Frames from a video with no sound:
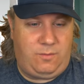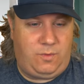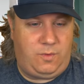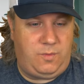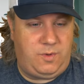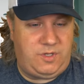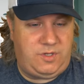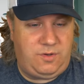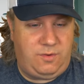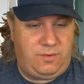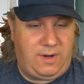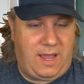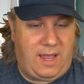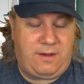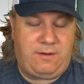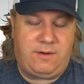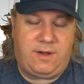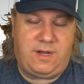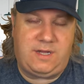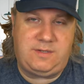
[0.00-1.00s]
Would we do an
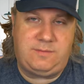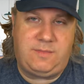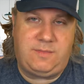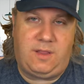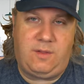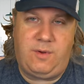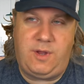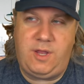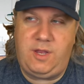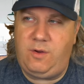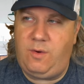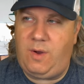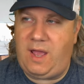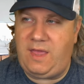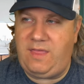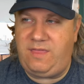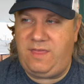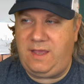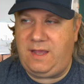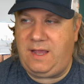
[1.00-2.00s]
Accurate custom colorway? You know, I
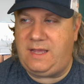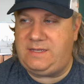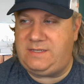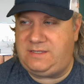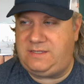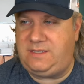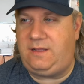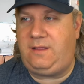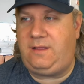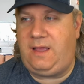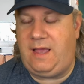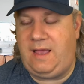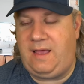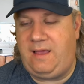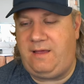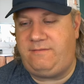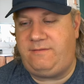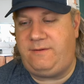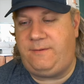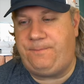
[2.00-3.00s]
think I still
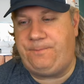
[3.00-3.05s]
have.